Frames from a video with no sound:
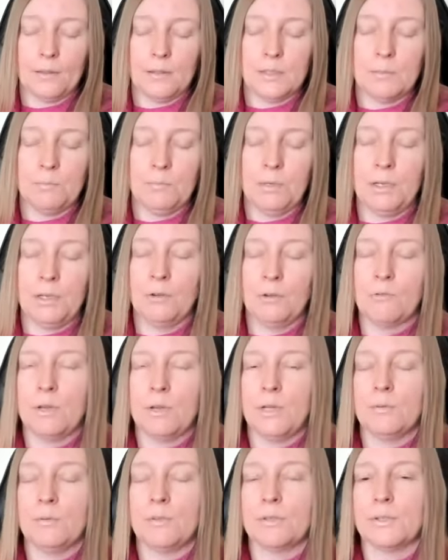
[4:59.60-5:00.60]
it's been
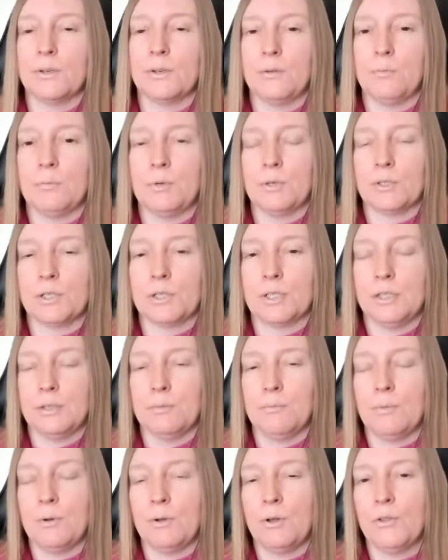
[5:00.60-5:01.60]
agreed with so much. And the
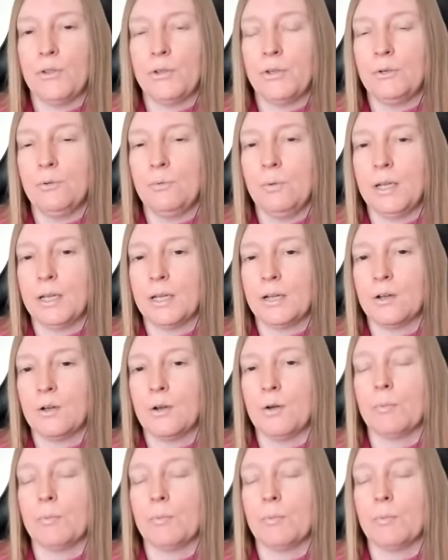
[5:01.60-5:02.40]
more that you wake